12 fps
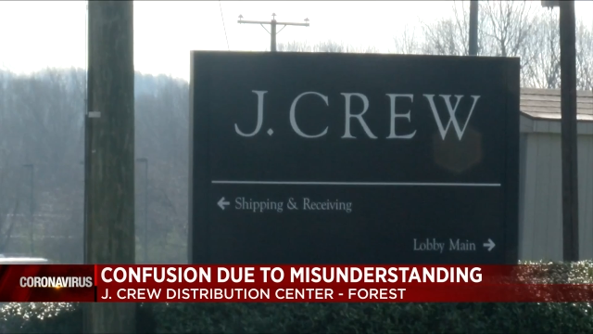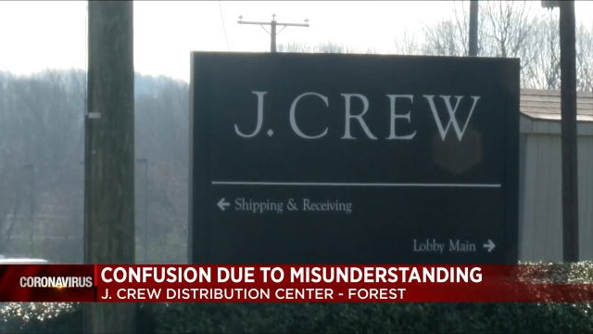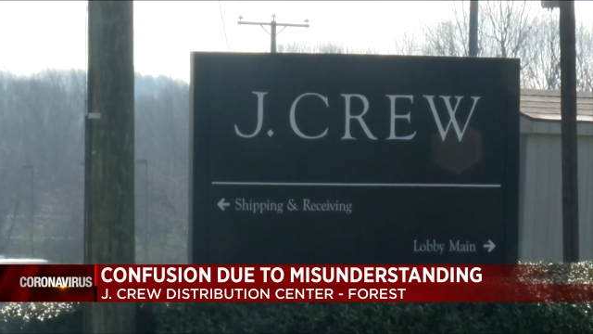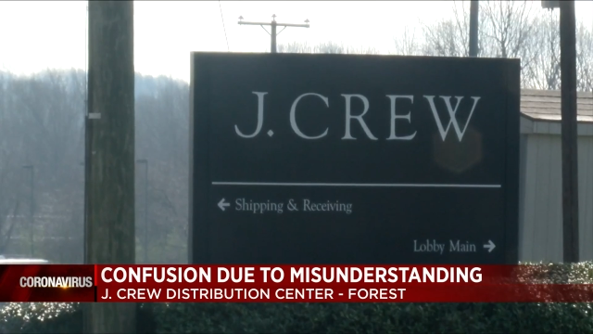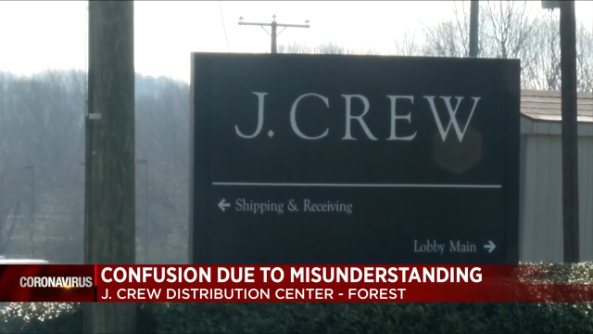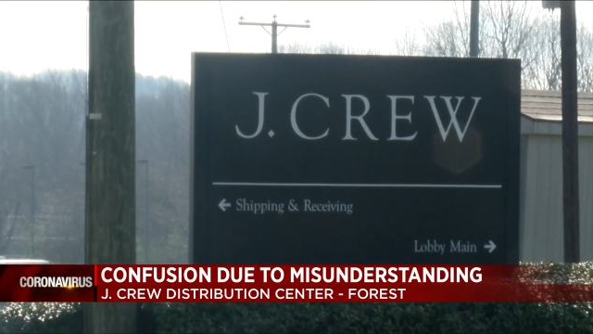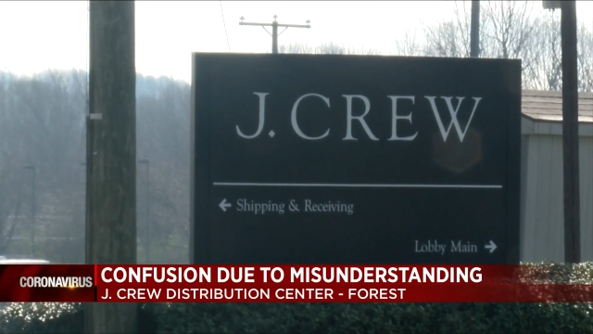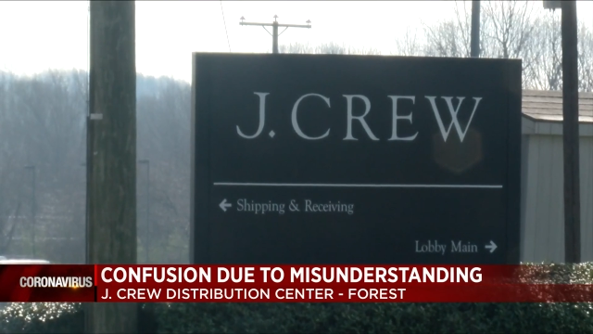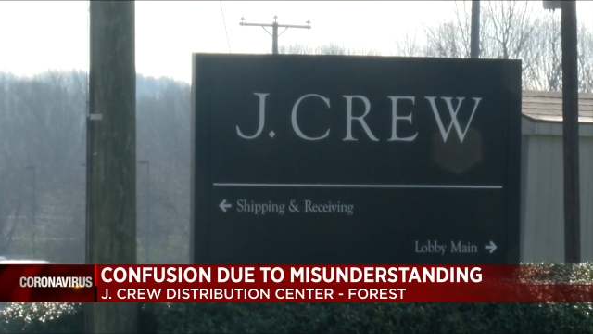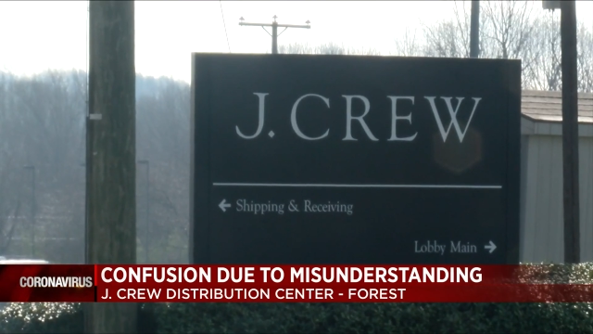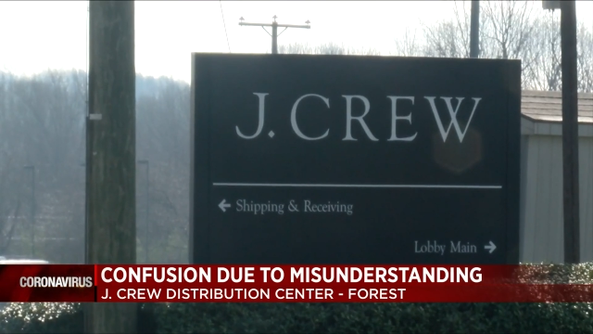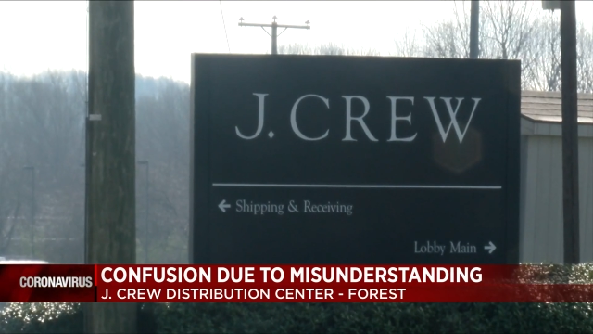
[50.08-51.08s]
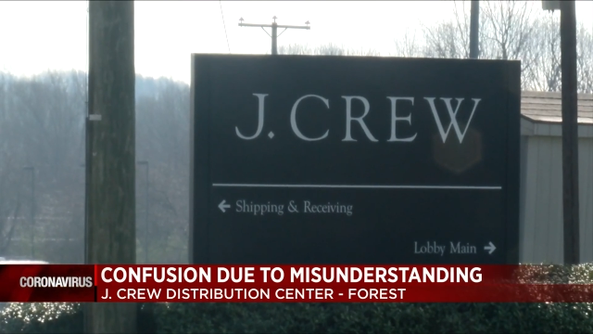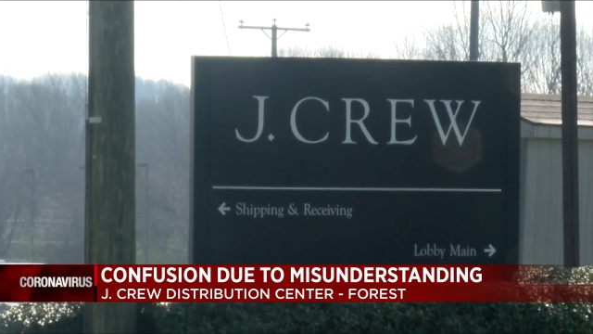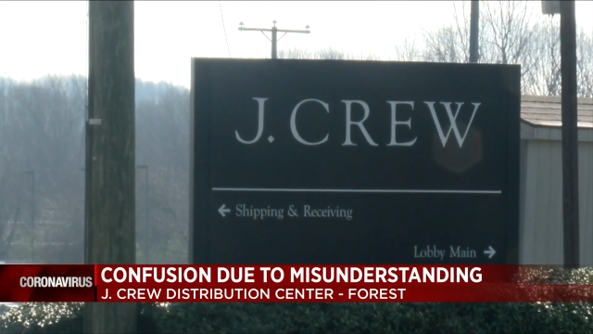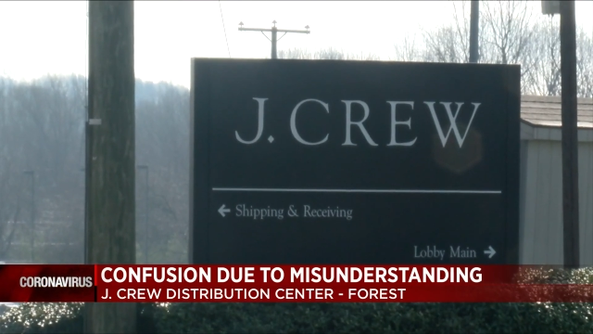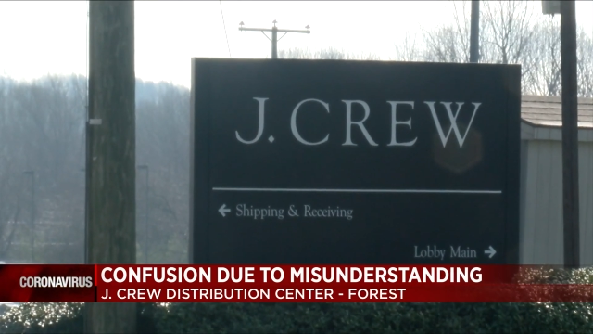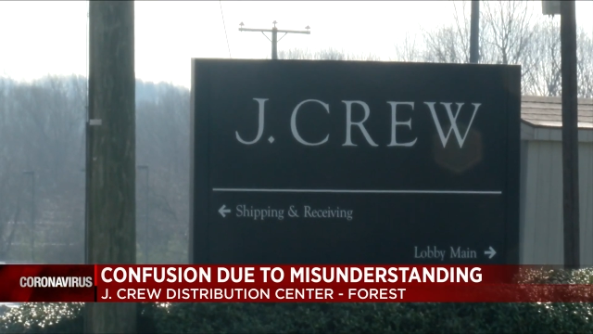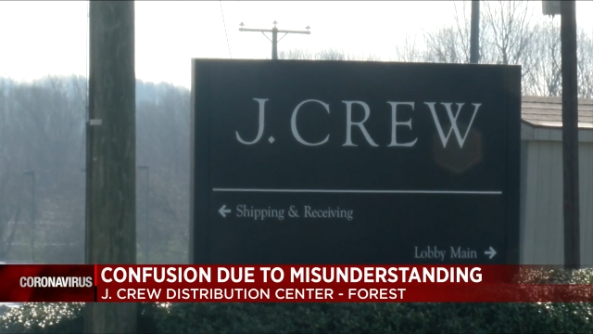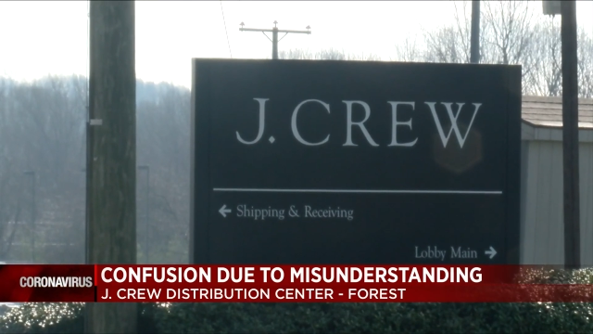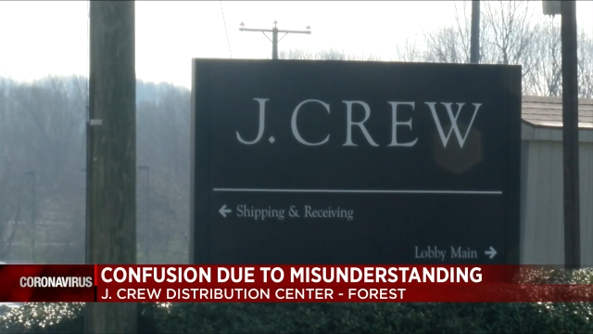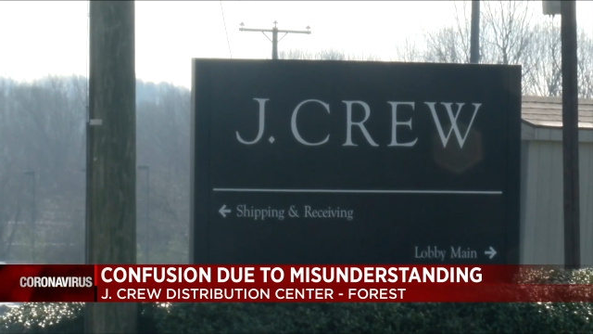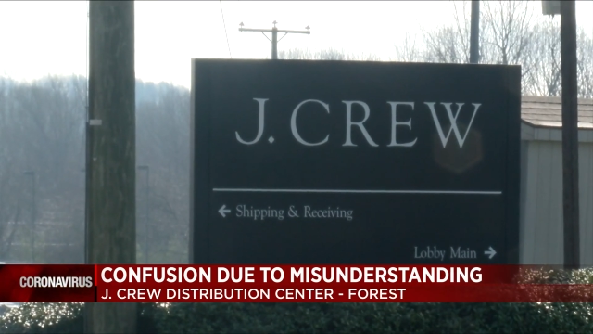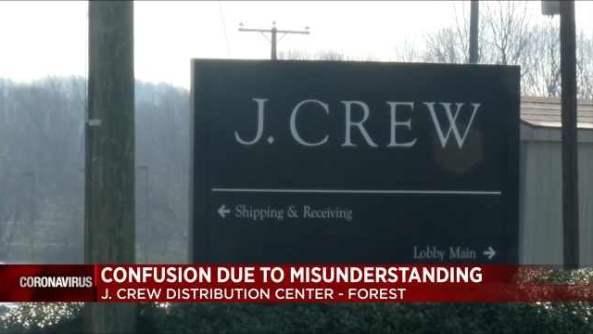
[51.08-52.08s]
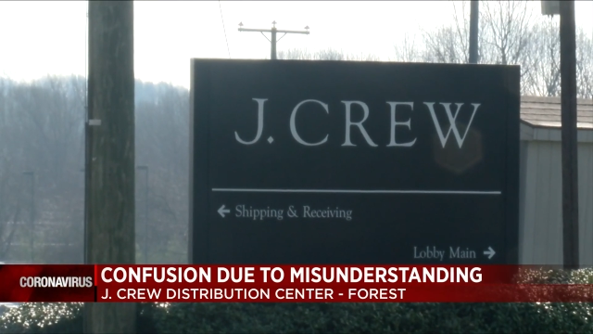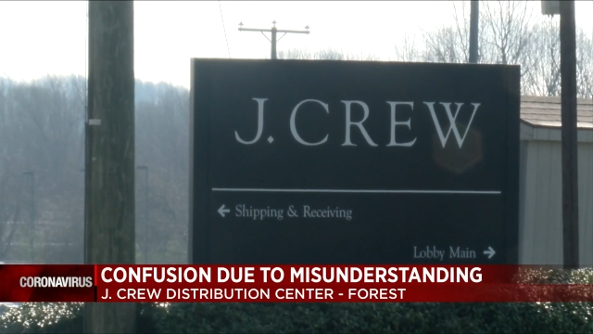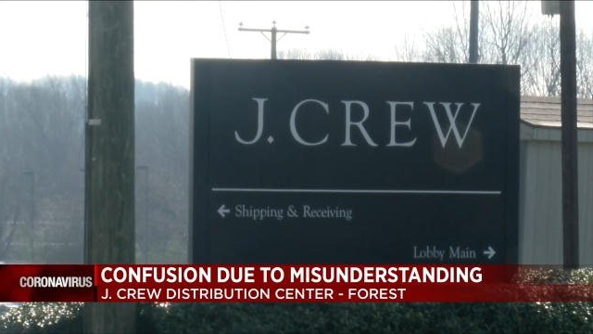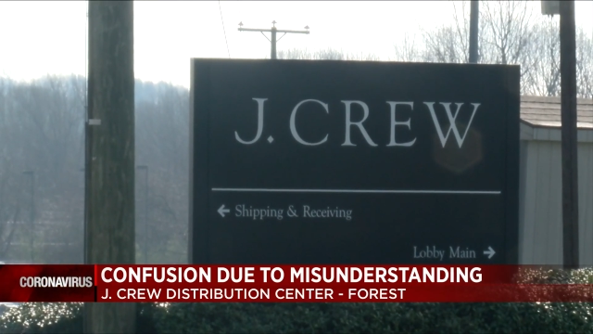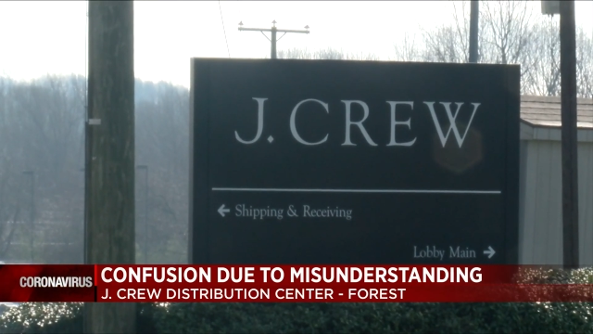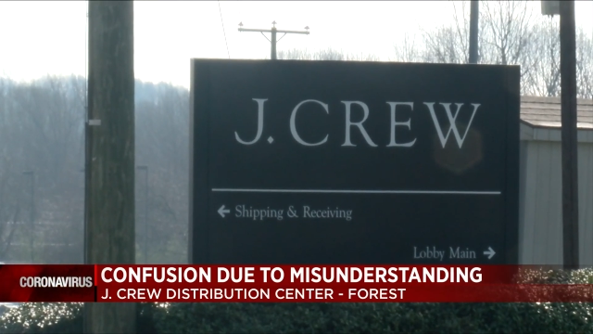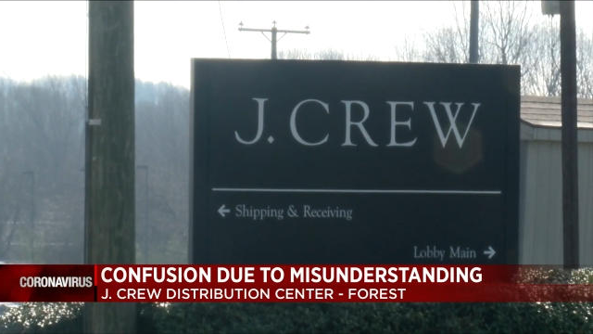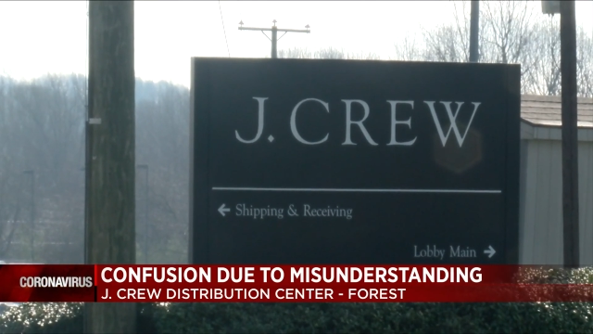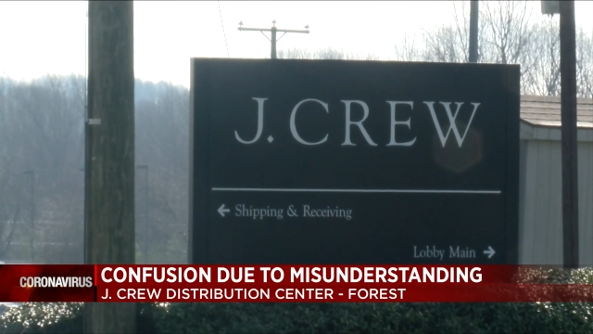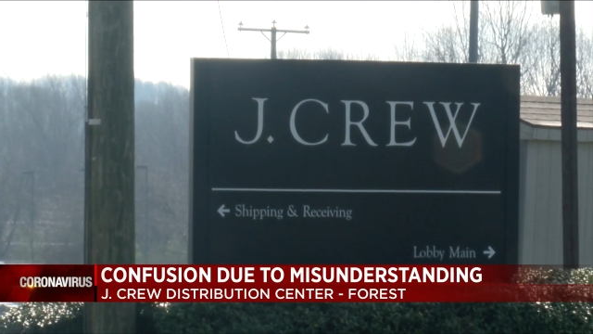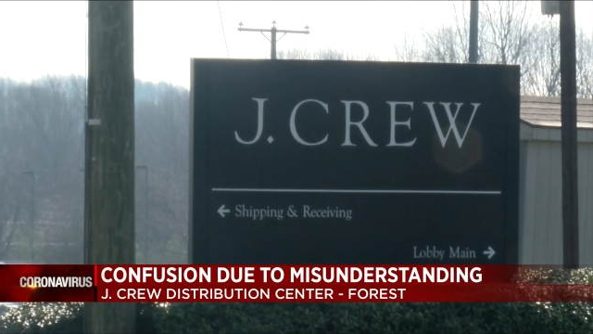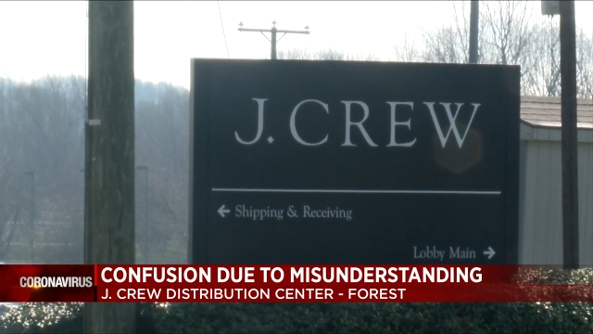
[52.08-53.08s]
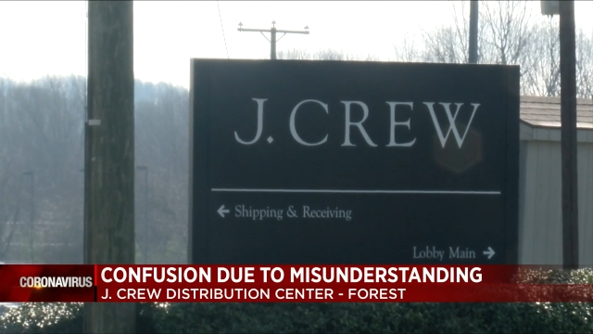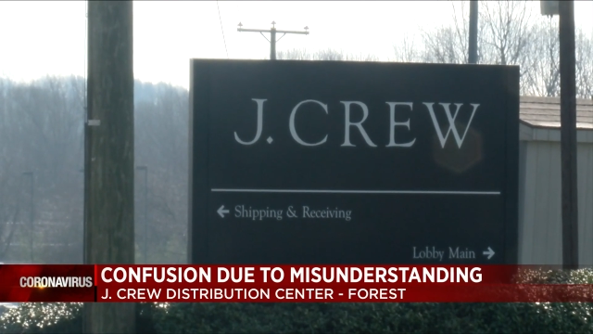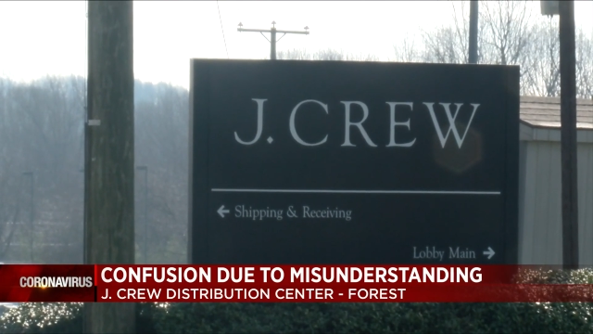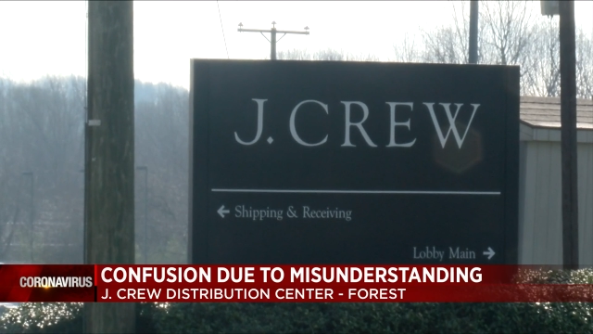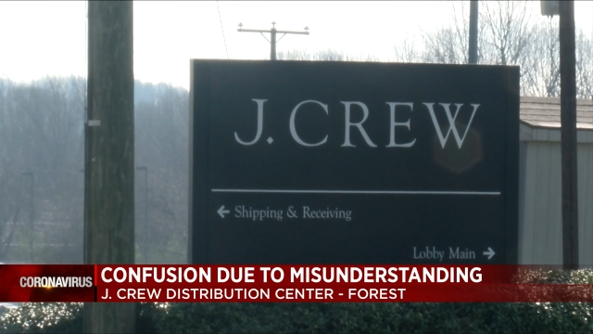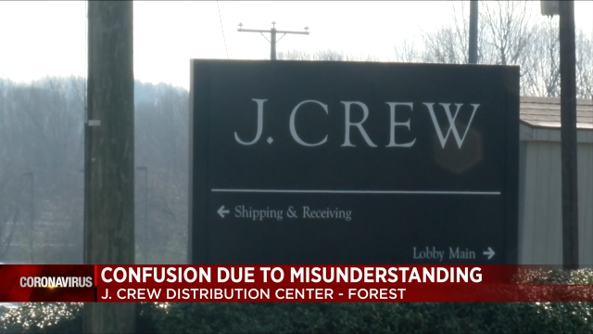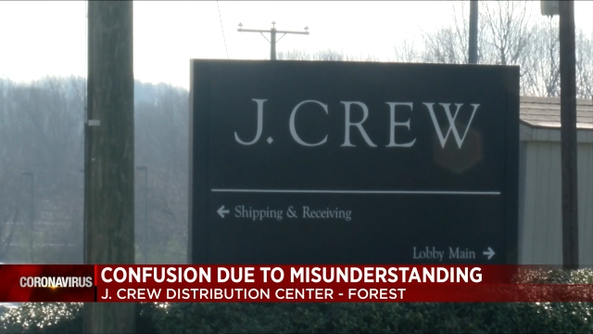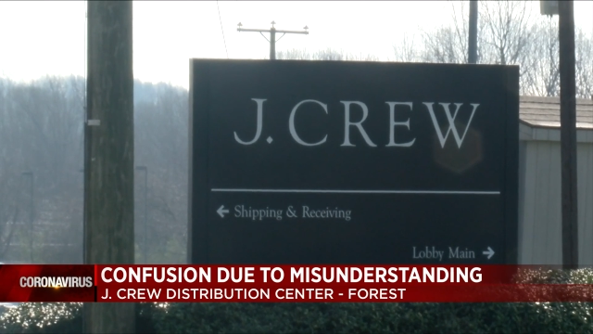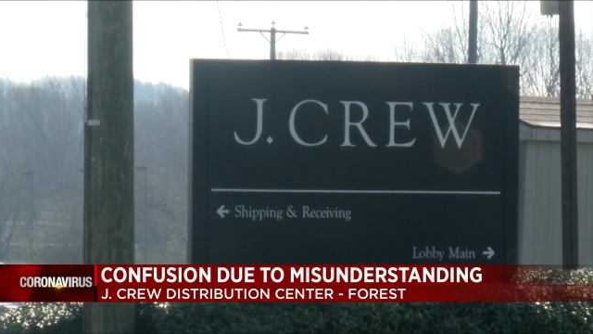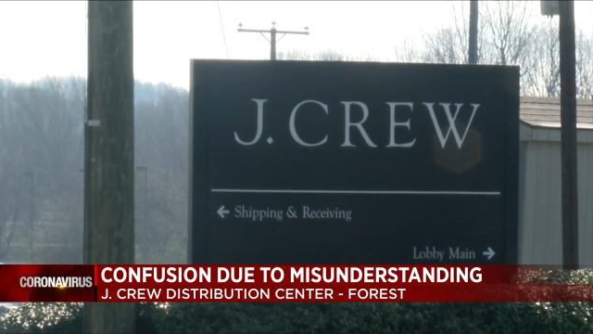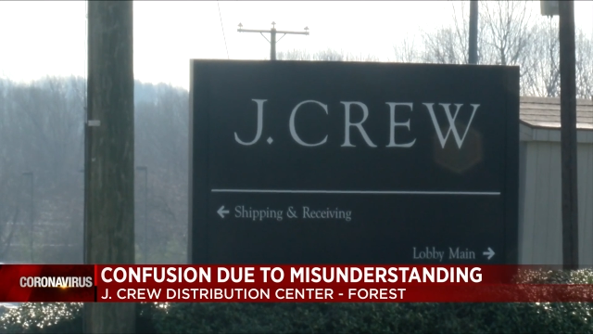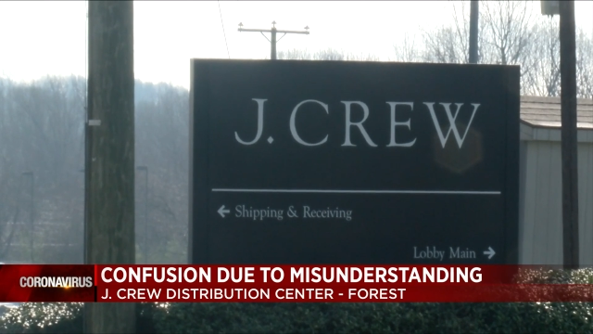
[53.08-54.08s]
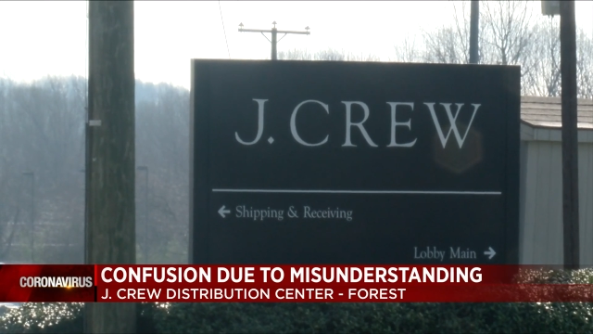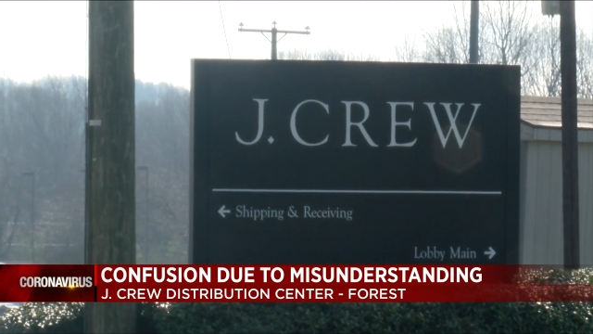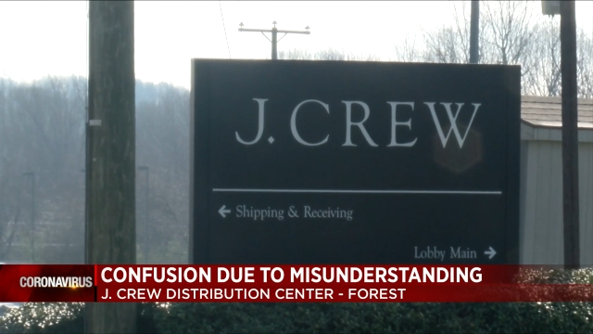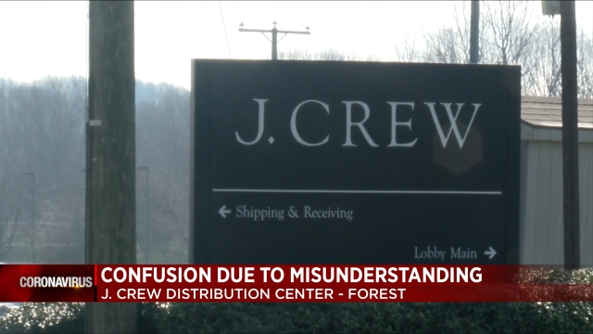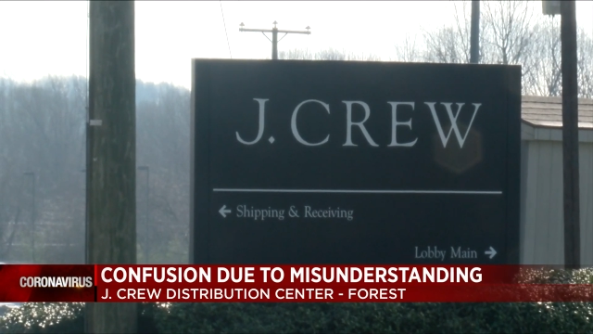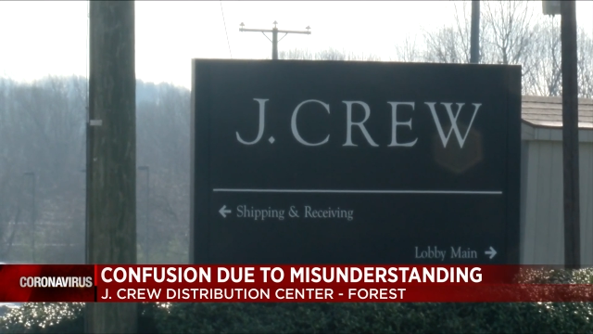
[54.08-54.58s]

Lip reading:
Nobody's mouth can be seen.